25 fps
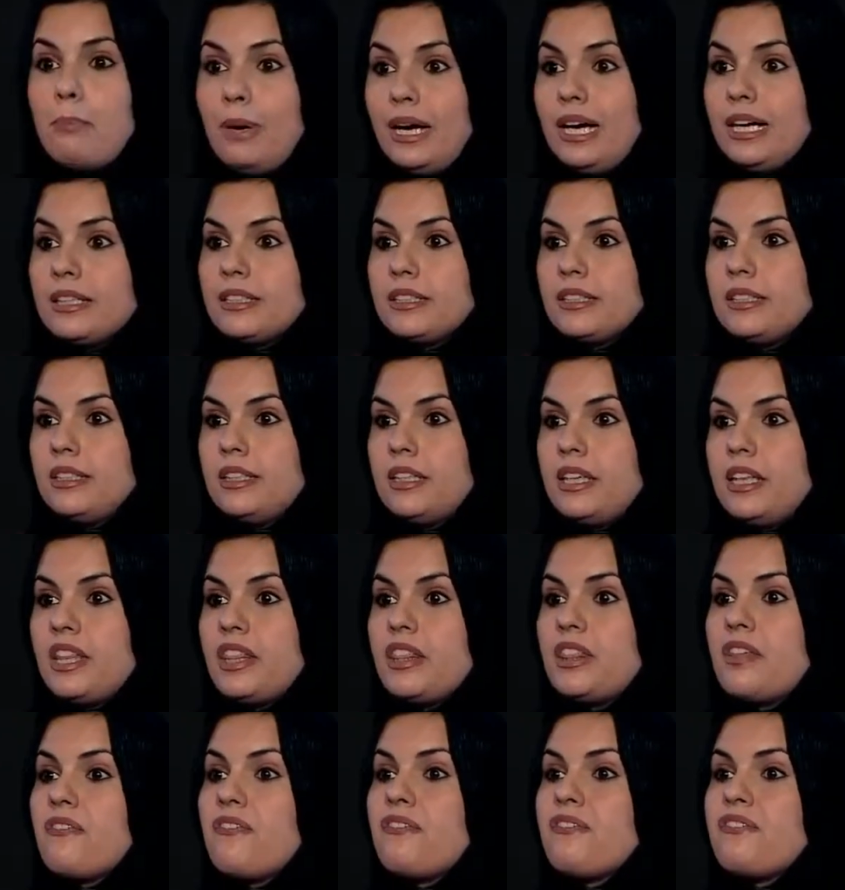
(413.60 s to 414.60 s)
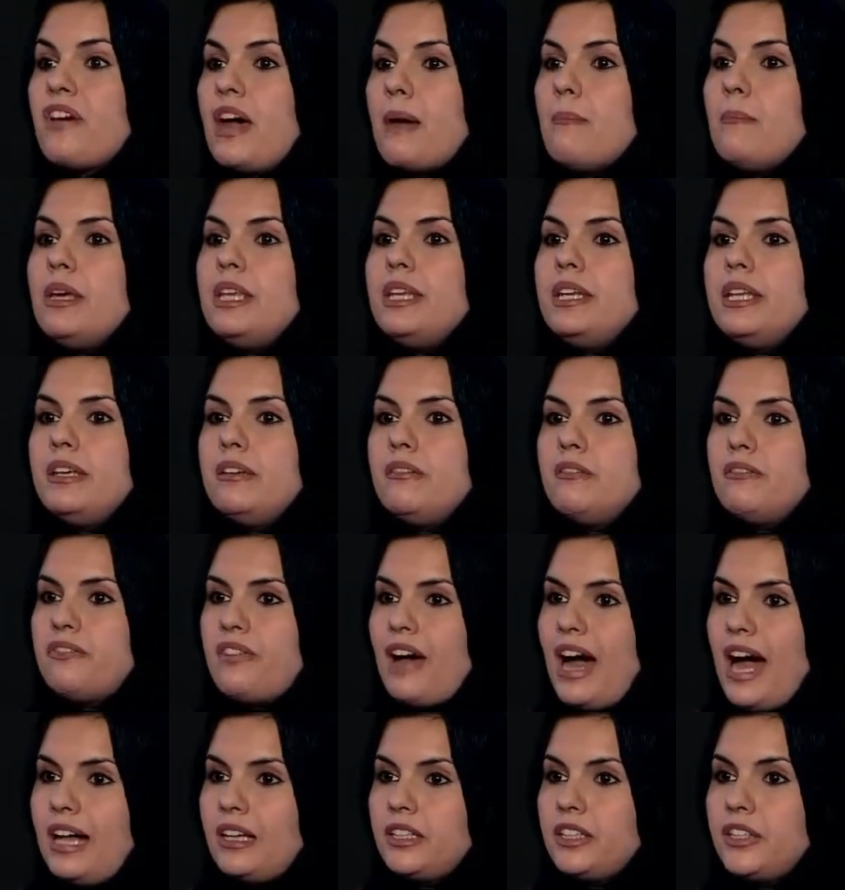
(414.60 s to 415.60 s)
but the feminine
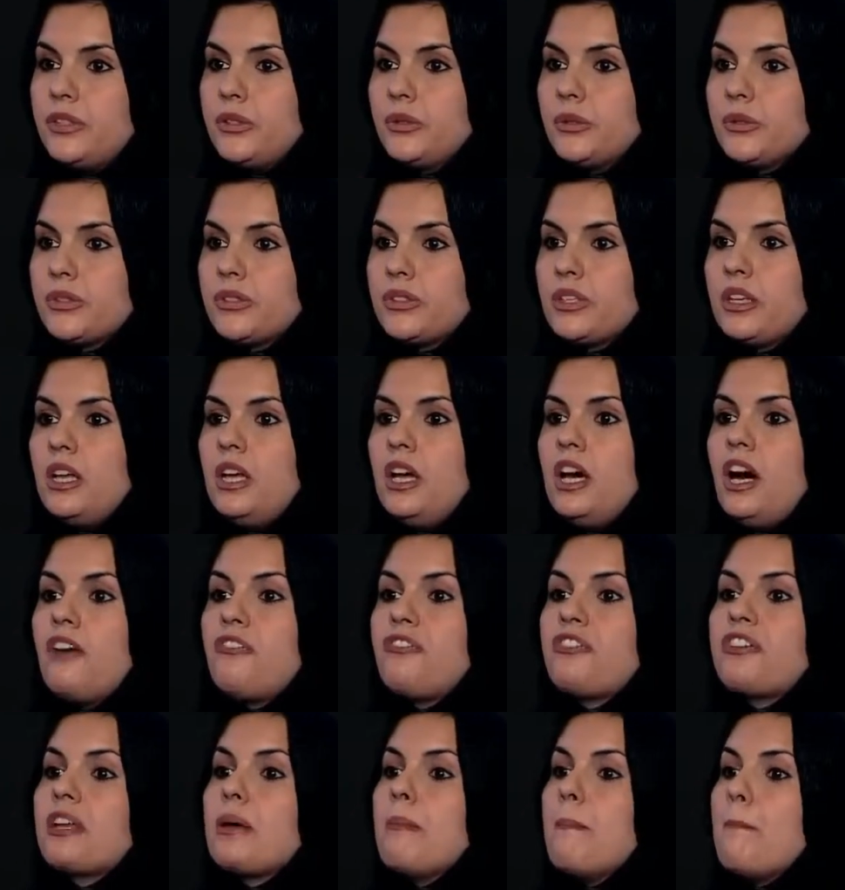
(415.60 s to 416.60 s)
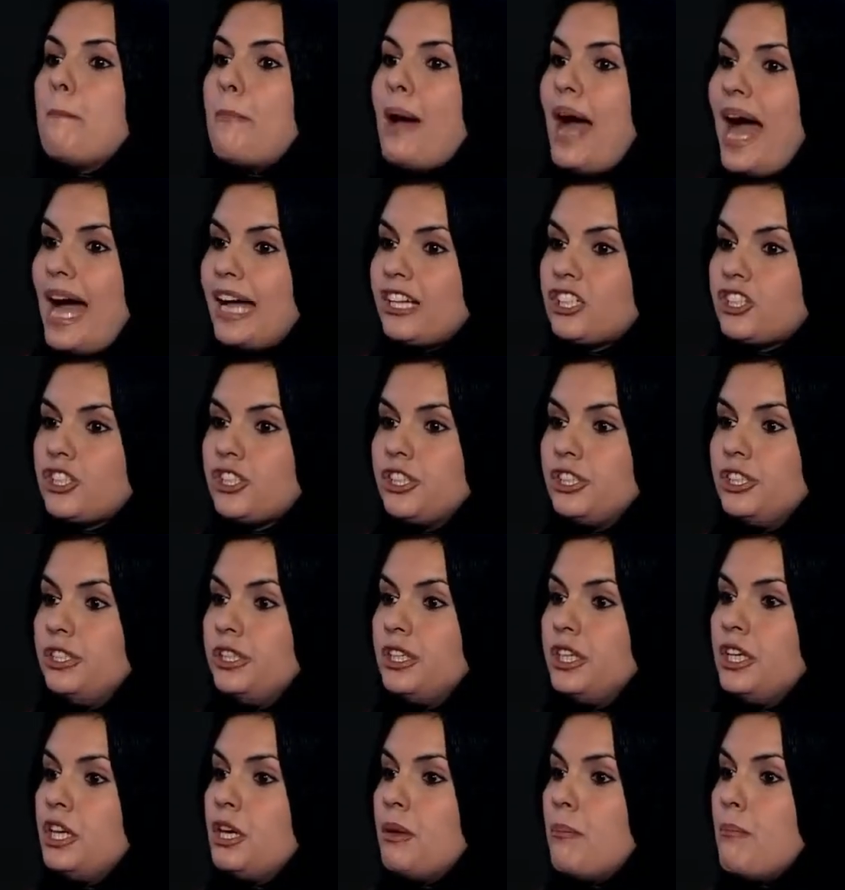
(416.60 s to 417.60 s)
values of
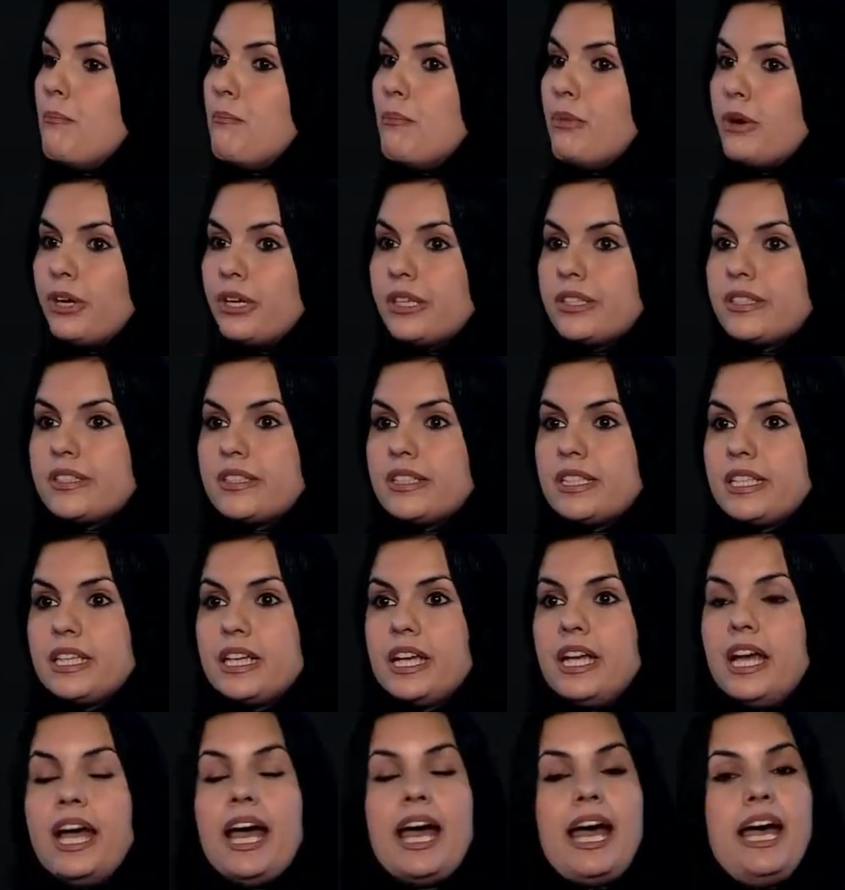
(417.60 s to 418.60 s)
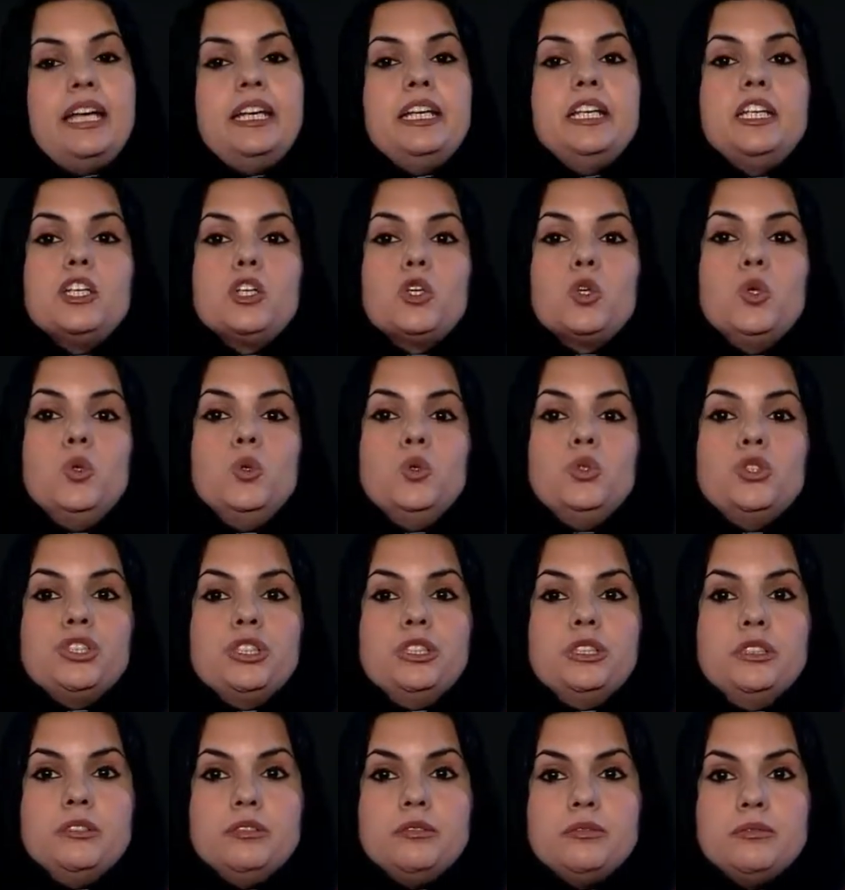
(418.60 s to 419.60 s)
compassion, mercy, and
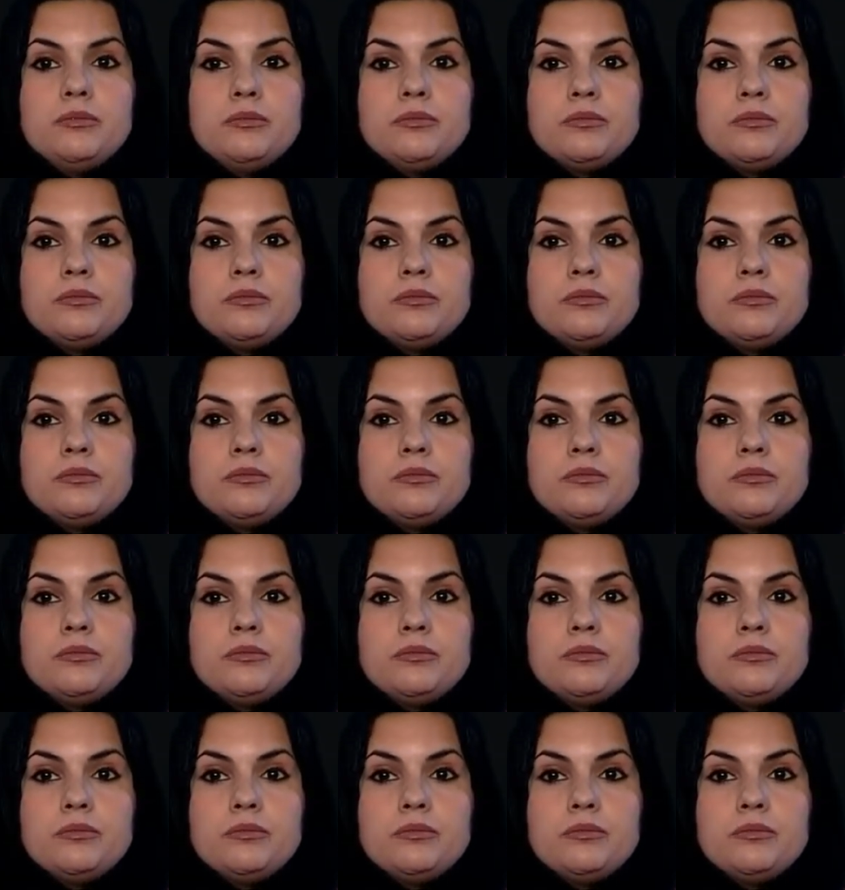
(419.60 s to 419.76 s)
inclusion.